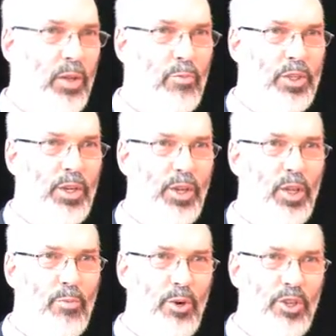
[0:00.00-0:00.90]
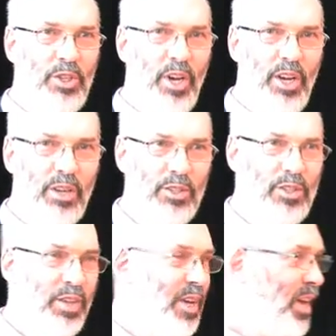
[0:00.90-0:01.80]
and particularly in the British
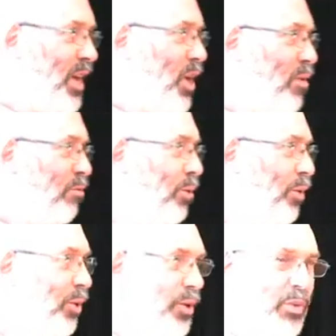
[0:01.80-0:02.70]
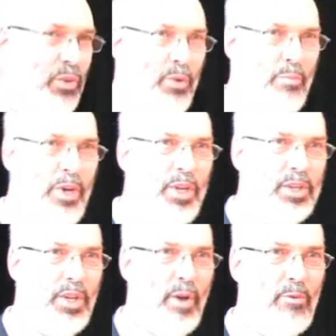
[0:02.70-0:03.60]
Isles, for the media
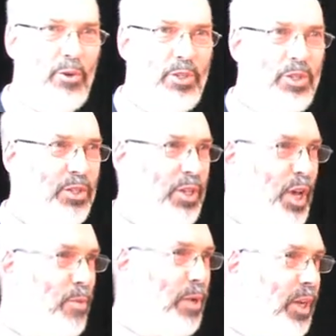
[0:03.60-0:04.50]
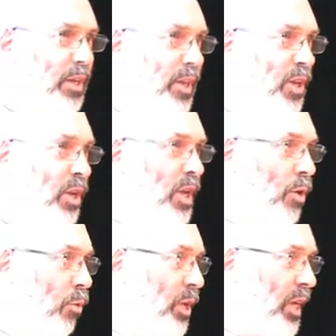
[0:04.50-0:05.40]
coverage to say immediately,
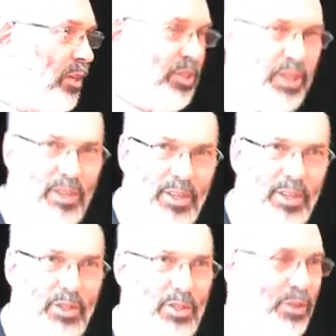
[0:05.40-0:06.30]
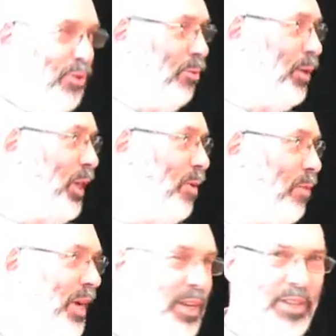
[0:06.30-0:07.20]
were they settlers or were they
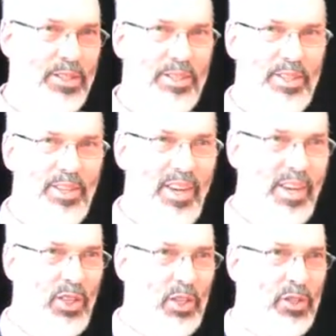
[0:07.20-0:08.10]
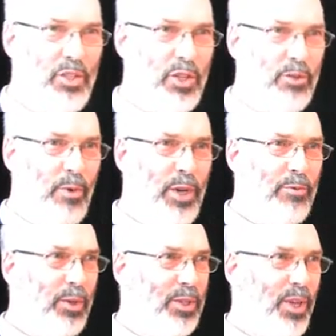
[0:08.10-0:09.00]
raiders? And this is such a
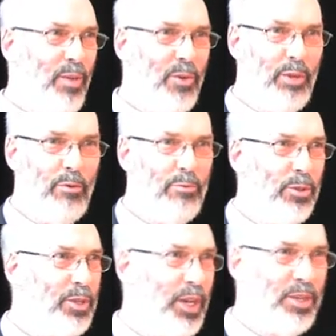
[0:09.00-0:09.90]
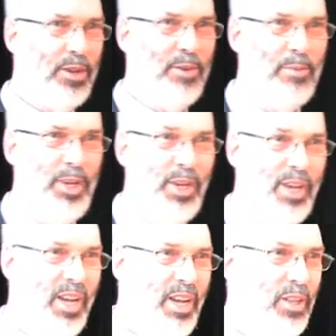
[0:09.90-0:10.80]
wonderful example of a false dichotomy
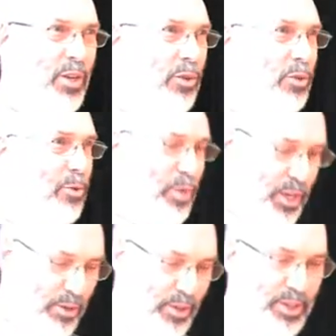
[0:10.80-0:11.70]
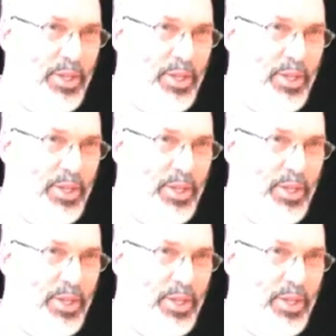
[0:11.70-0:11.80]
that it ought to be in all the